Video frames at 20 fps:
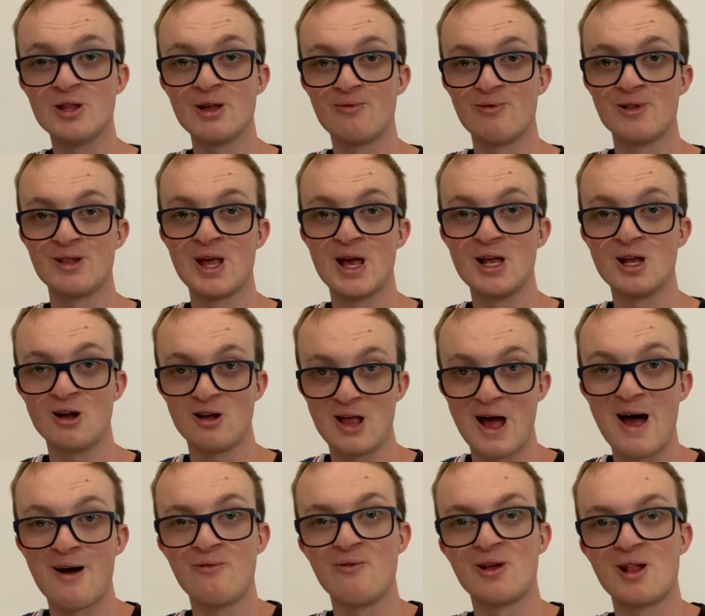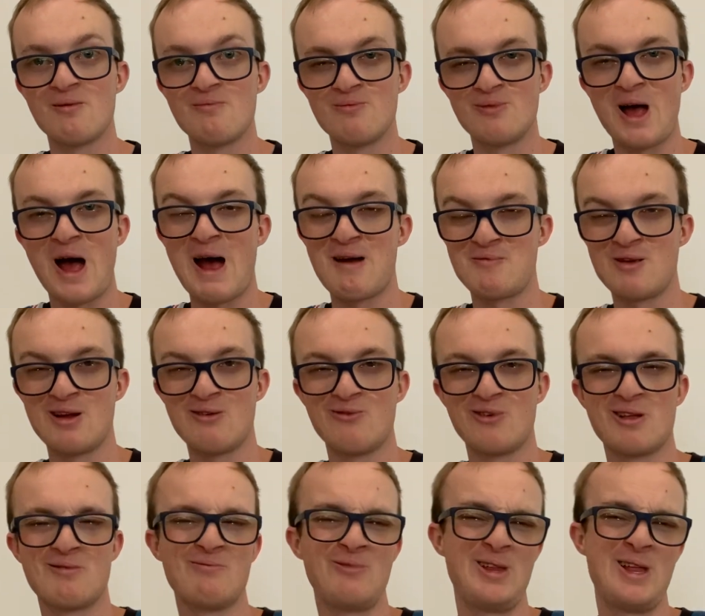different teas that I have when
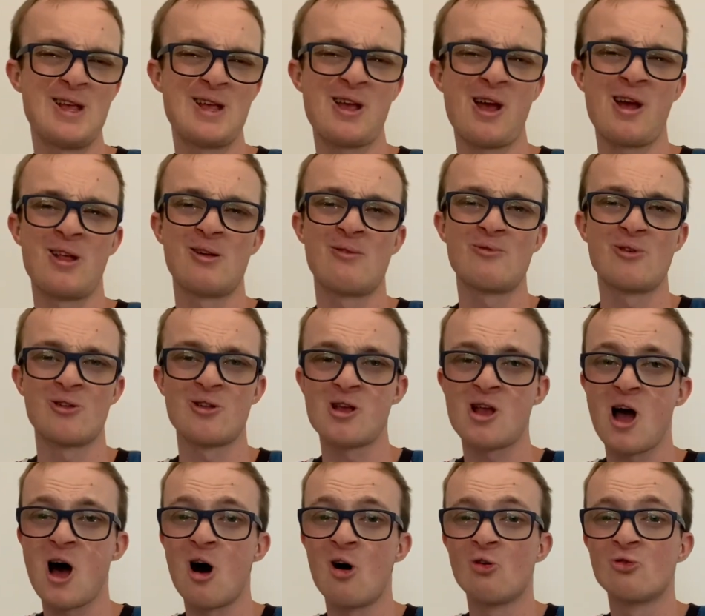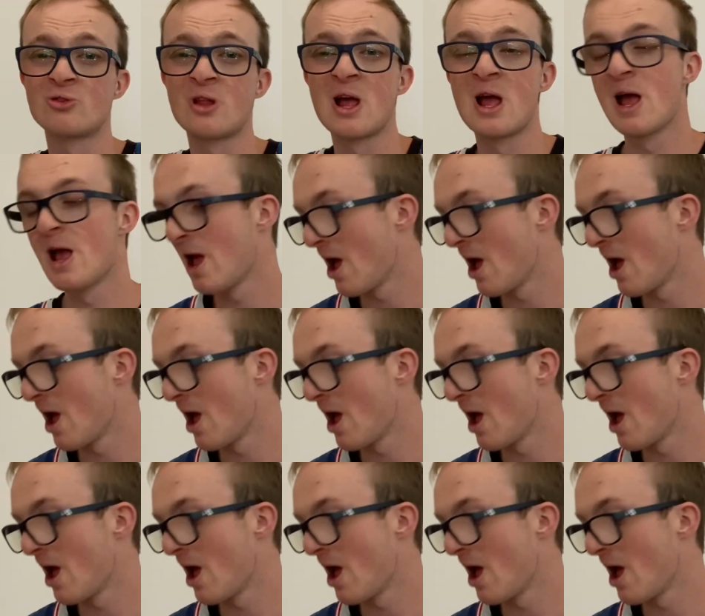I'm sick and I've got a cold.